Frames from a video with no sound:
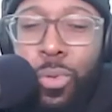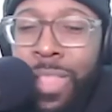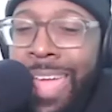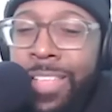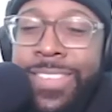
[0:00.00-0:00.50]

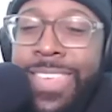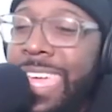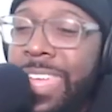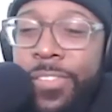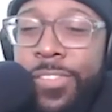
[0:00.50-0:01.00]
like
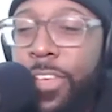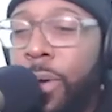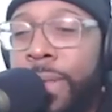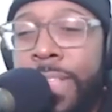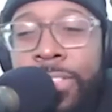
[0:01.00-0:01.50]
teens to
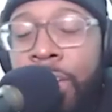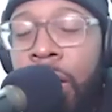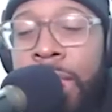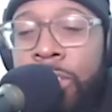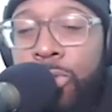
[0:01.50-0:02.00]
going into
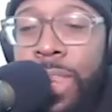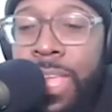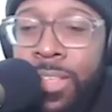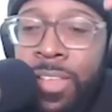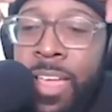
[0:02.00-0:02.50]
the early
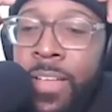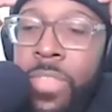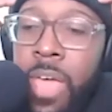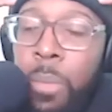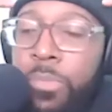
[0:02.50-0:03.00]
20s.
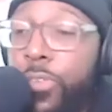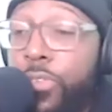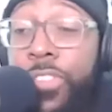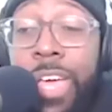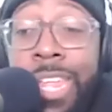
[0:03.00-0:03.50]
I'm
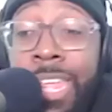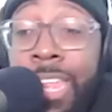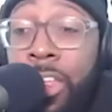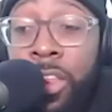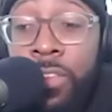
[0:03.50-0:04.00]
still
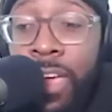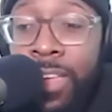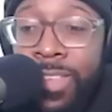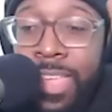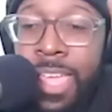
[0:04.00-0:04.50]
studying at
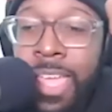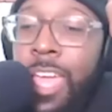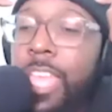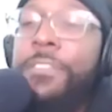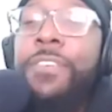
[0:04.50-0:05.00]
university.
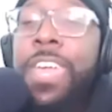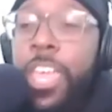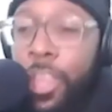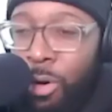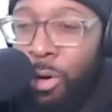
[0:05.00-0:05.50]
You
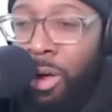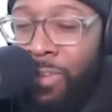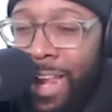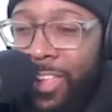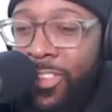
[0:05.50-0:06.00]
think mm. you know
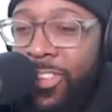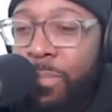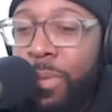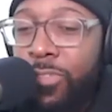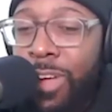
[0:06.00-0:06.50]
a
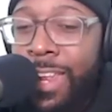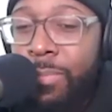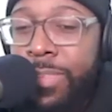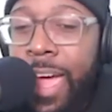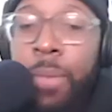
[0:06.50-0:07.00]
relationship is around
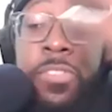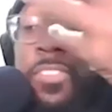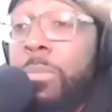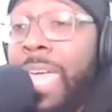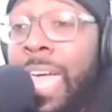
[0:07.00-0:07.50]
them times.
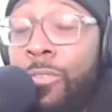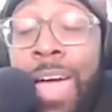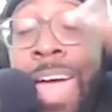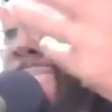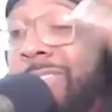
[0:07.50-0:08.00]
Some get it
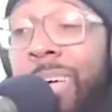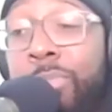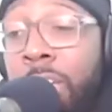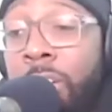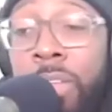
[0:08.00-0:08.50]
right,
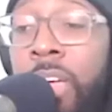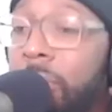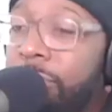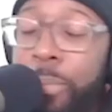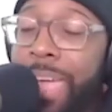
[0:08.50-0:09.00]
some don't.
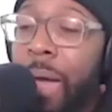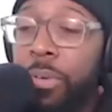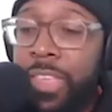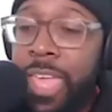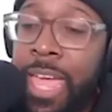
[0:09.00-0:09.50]
For me, I mm.
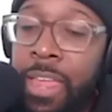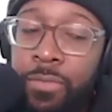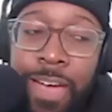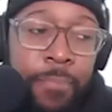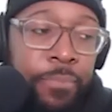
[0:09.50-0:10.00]
wasn't getting
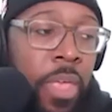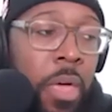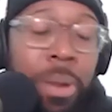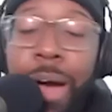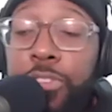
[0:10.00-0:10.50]
it right,
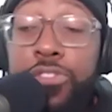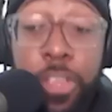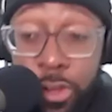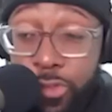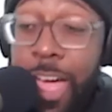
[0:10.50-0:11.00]
but I was
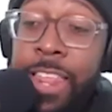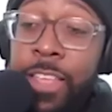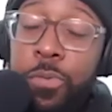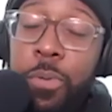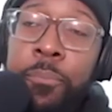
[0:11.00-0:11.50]
going to try
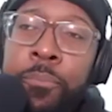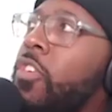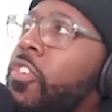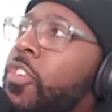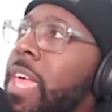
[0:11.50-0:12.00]
this one.
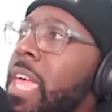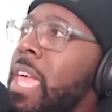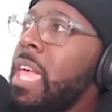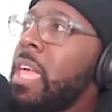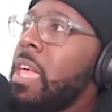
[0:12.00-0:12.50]

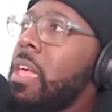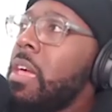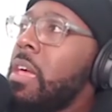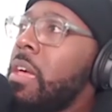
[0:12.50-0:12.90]
She,